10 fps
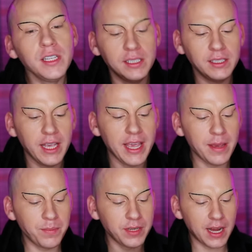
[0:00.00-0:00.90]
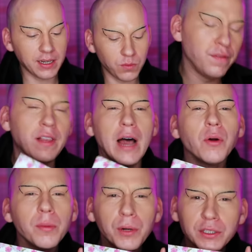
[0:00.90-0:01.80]
this Hip Dot
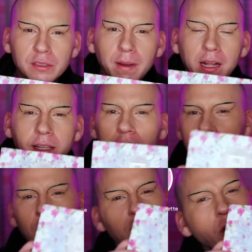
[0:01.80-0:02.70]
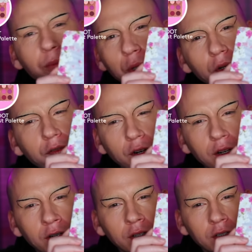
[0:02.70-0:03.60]
Flower Burst palette. It's so
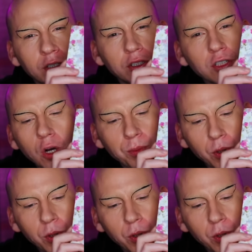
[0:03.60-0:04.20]
beautiful, so